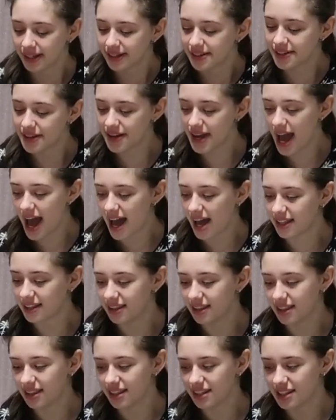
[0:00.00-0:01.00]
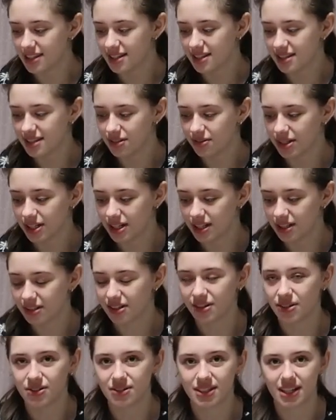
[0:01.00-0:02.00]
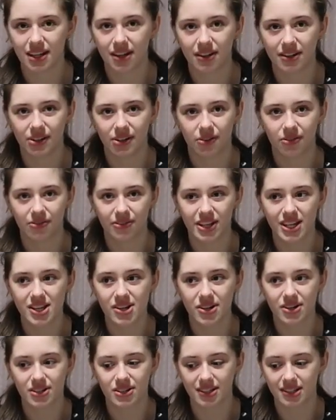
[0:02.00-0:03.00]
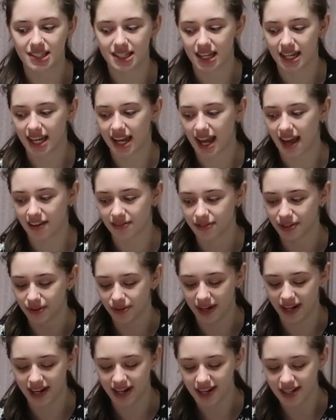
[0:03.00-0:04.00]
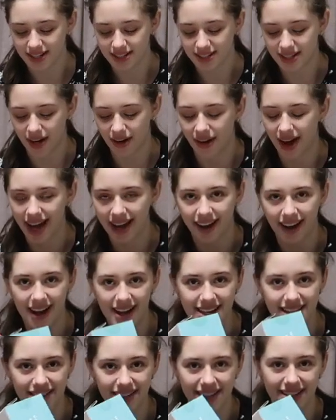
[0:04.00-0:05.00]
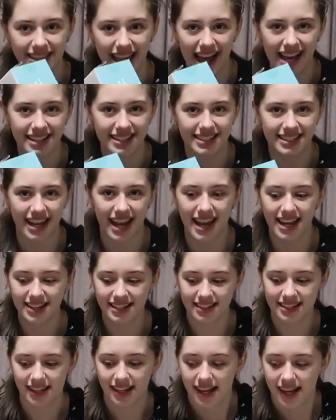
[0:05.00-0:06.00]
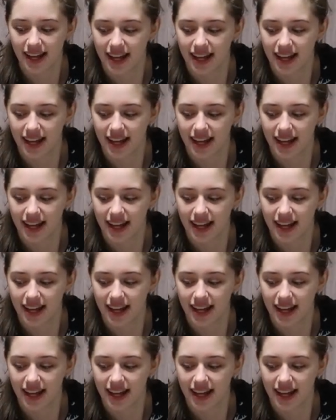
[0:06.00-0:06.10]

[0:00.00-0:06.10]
So yeah, and these you can either use like on your feet or just like everywhere. So I got that set.